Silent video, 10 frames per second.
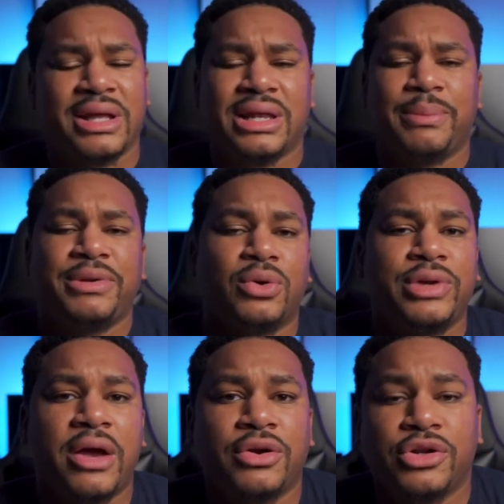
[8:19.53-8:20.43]
let me know
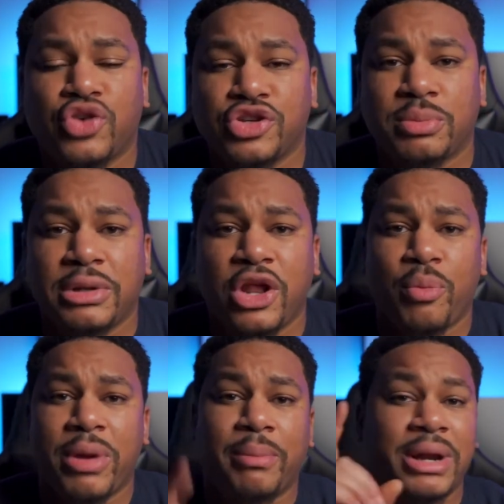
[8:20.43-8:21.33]
down in the description below, man.